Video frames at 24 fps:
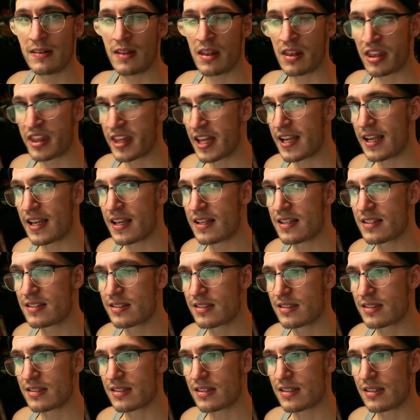the thing
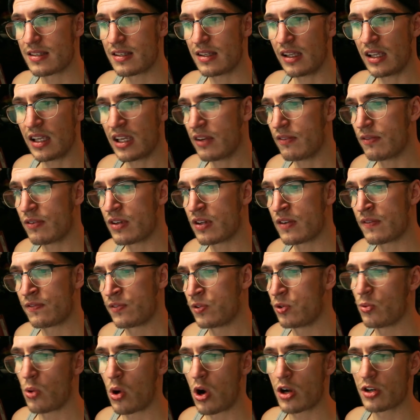is, even if
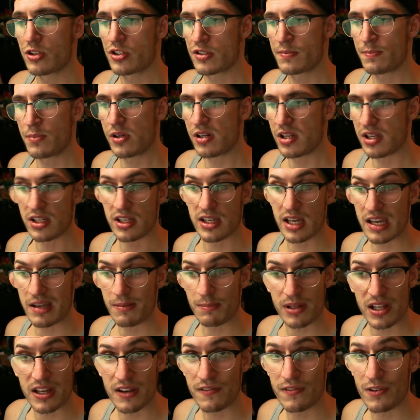you are just putting
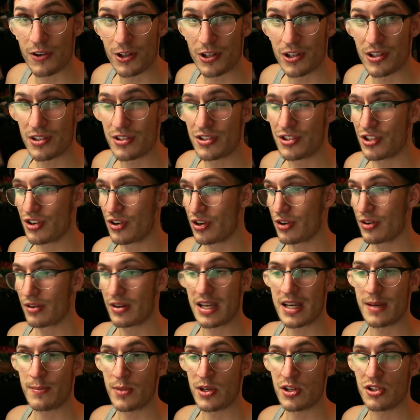gameplay footage or
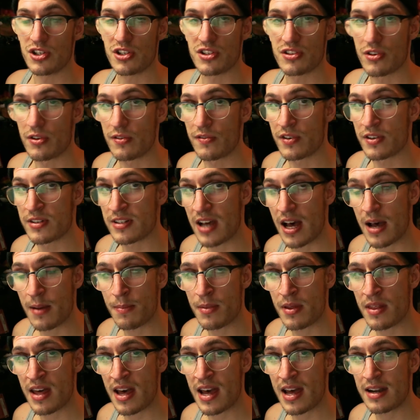images over top
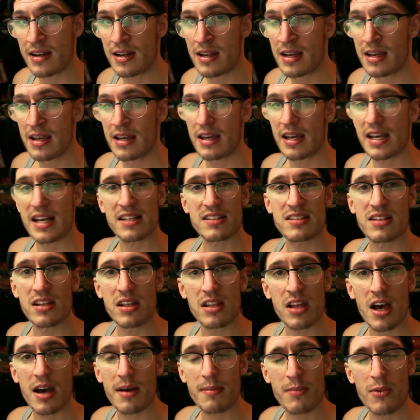of that, it's a
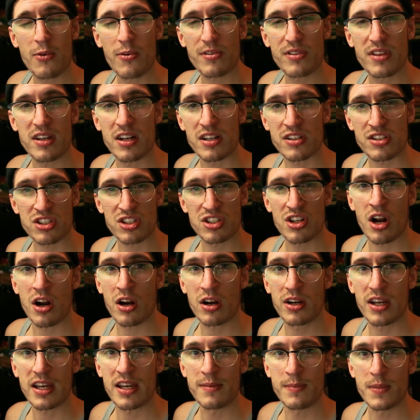lot more than a
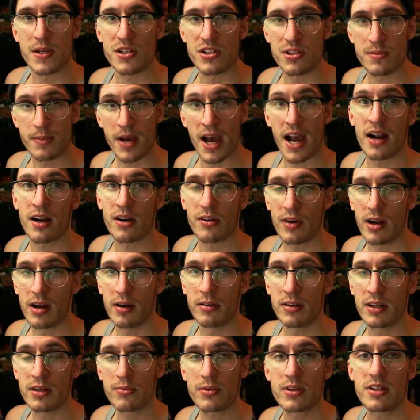stark image
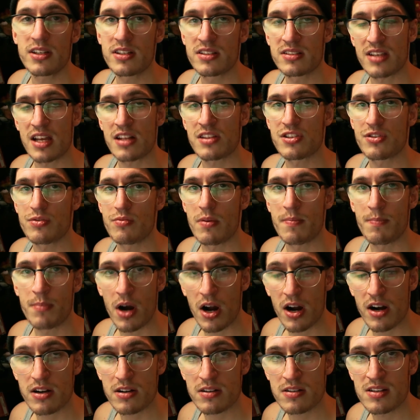background. It really sets you
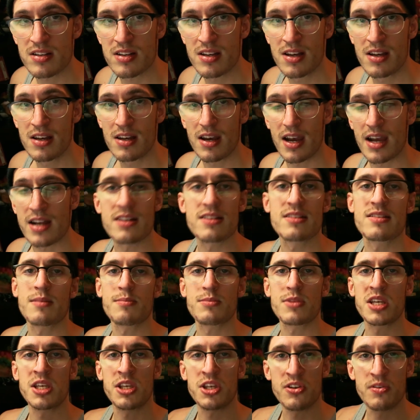apart, and it's
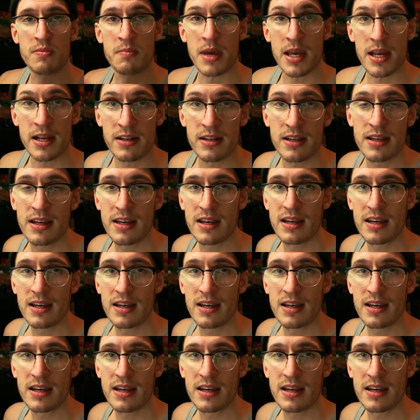something you made.